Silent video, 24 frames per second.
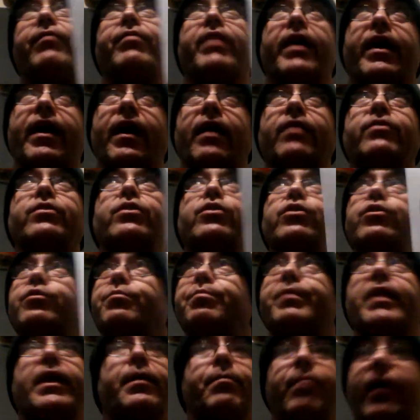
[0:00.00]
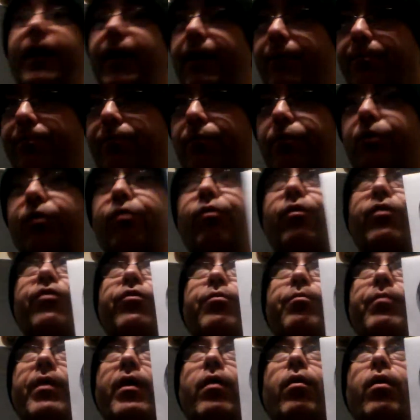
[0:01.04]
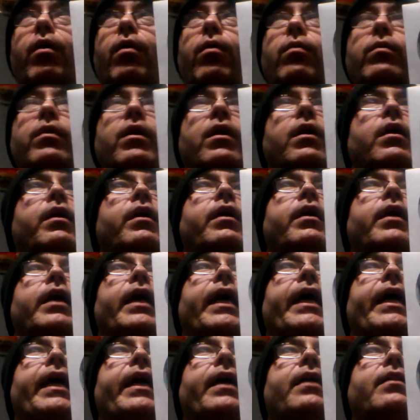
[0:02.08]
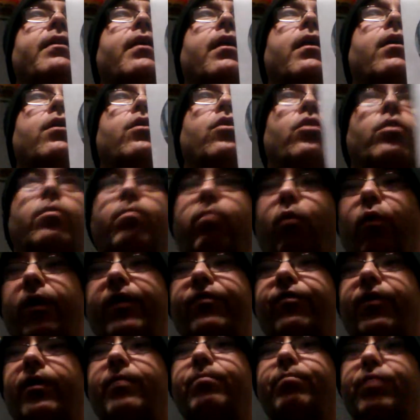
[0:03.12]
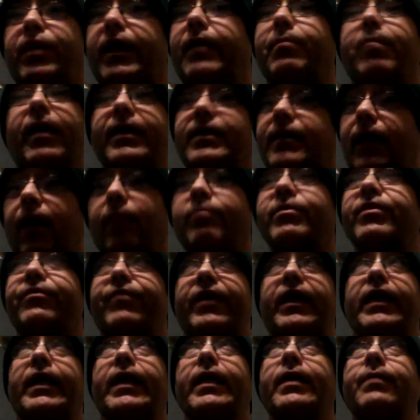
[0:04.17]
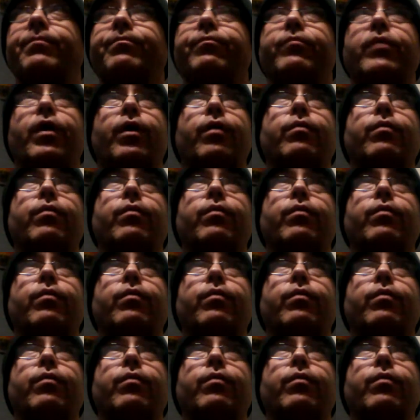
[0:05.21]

have the cousin who's played by Chris Romero, and her boyfriend played by Tom Savini.